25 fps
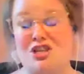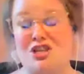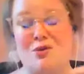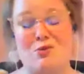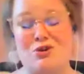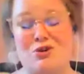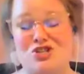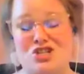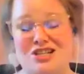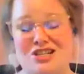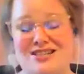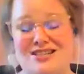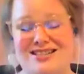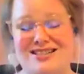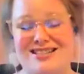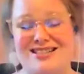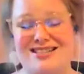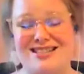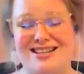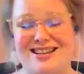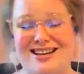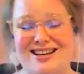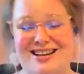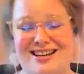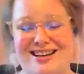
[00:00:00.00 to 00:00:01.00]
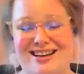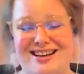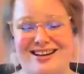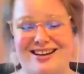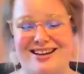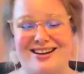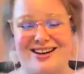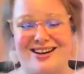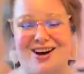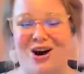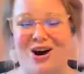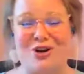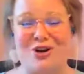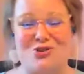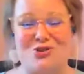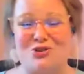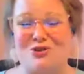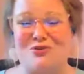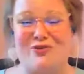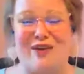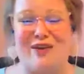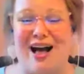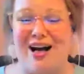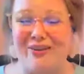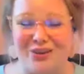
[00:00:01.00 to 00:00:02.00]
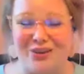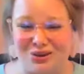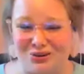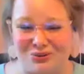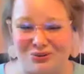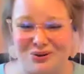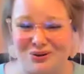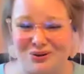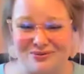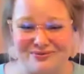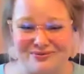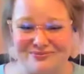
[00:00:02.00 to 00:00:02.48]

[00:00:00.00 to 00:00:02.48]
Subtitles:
They were just undervalued.